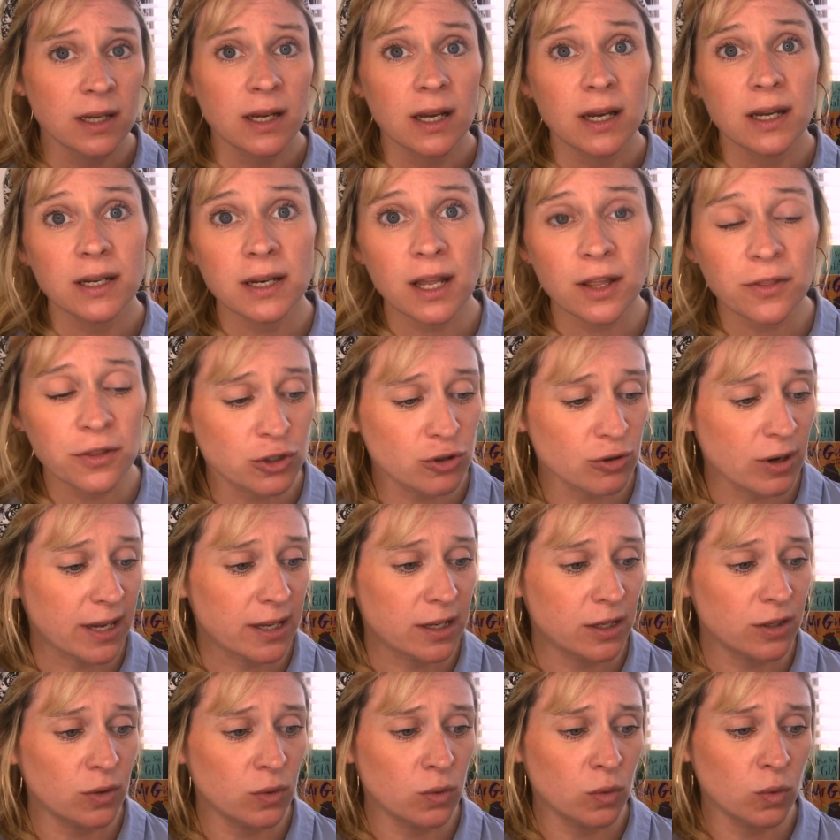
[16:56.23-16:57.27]
Another
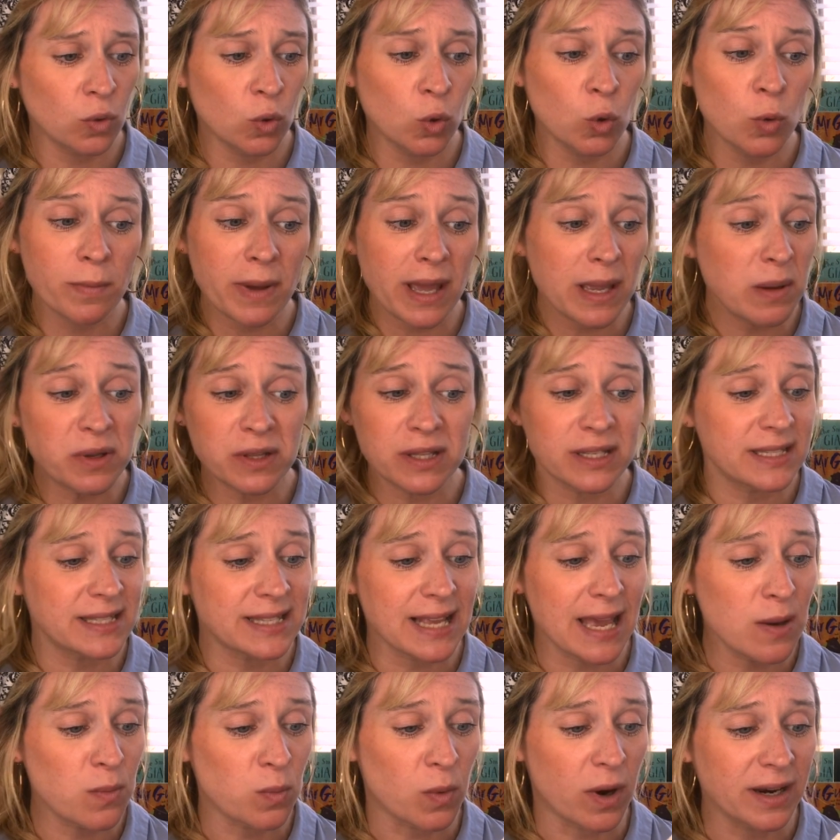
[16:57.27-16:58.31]
dragon, or maybe the
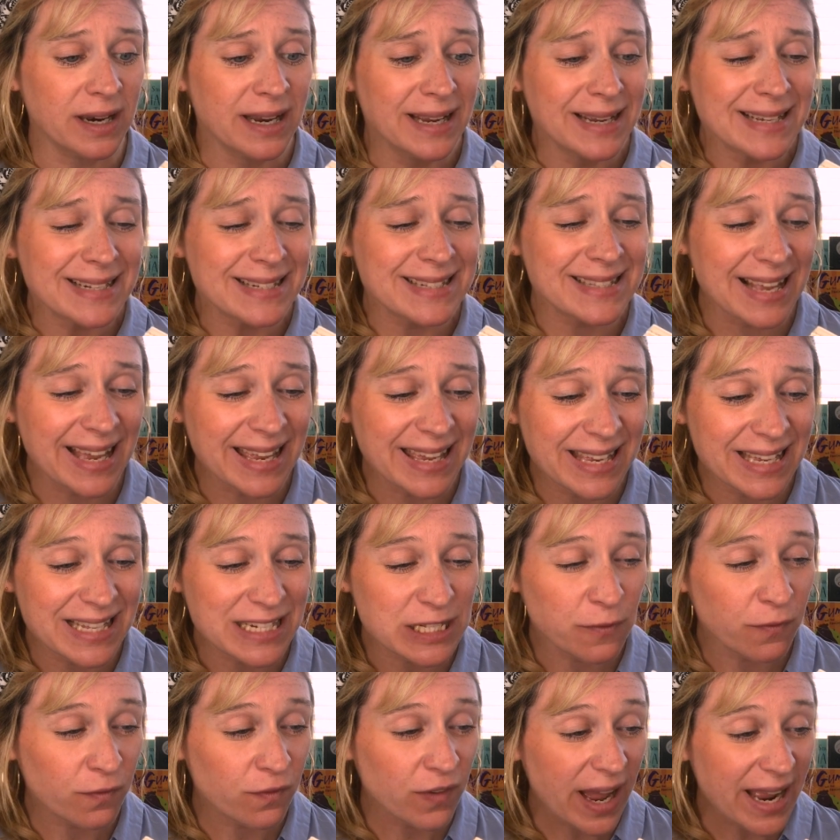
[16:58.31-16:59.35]
same one, sank
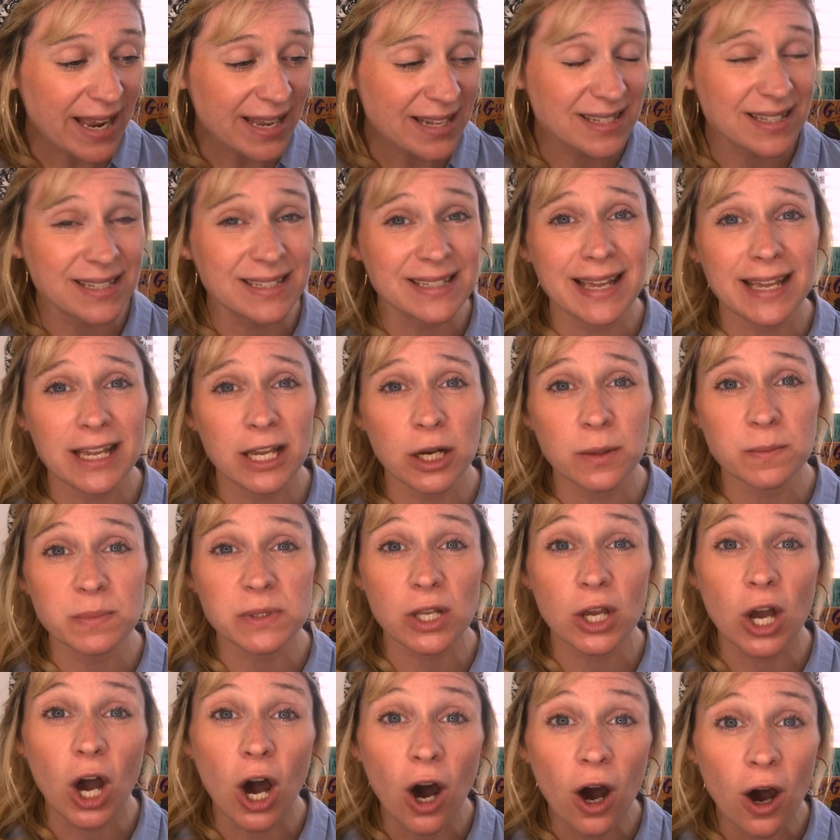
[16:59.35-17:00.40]
its fangs into Hiccup's
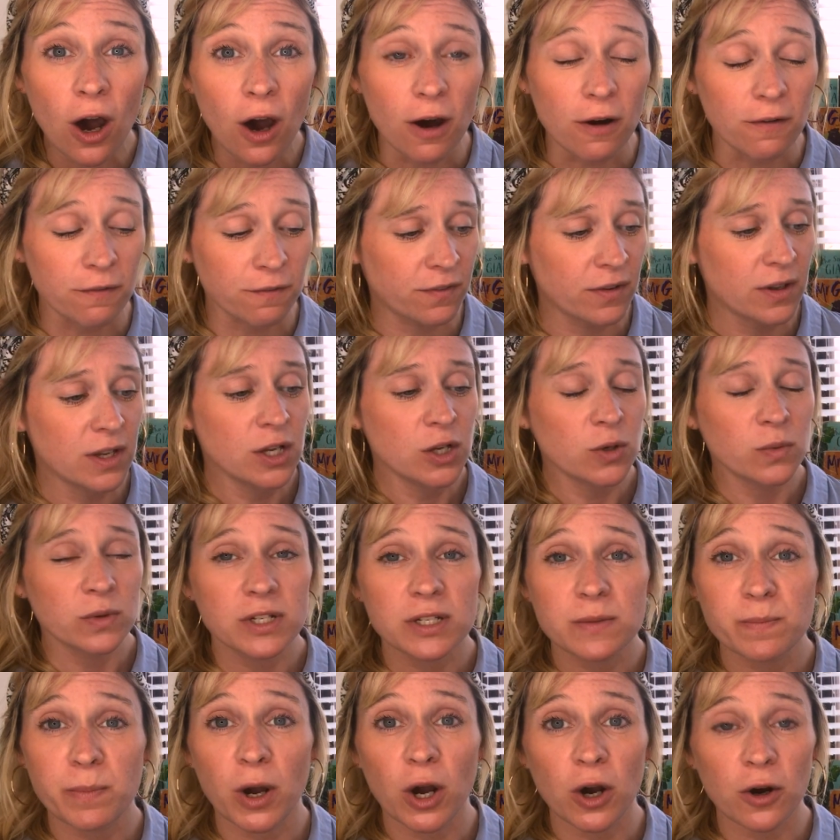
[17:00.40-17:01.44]
calf, which
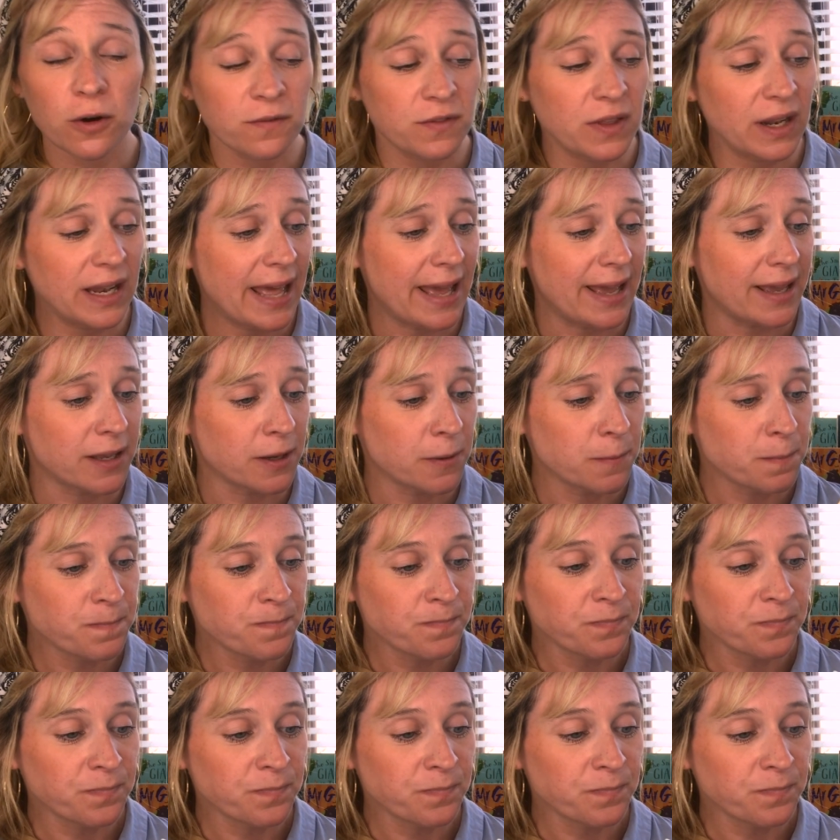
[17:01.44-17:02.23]
is part of the leg.